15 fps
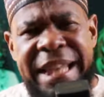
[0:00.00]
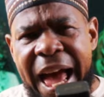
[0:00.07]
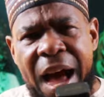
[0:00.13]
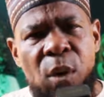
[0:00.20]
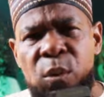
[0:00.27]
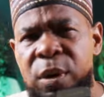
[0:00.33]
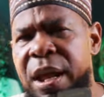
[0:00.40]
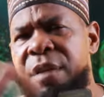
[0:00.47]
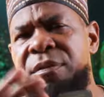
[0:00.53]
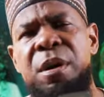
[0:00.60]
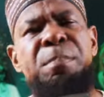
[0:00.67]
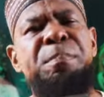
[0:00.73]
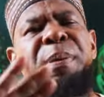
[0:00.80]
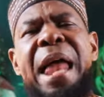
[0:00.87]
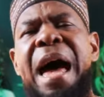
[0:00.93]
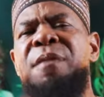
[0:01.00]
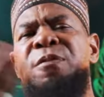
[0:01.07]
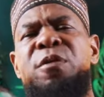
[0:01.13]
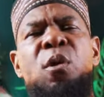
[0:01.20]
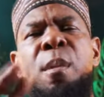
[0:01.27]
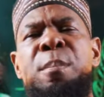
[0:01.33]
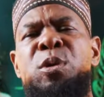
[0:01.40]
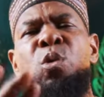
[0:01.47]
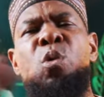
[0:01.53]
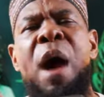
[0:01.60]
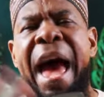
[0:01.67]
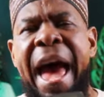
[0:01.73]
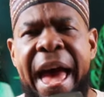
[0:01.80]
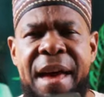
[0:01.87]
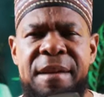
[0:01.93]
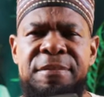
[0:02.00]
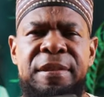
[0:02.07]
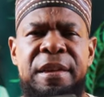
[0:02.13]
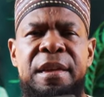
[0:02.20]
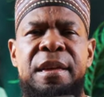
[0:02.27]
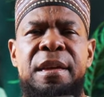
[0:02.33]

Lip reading: down whatever platform you have.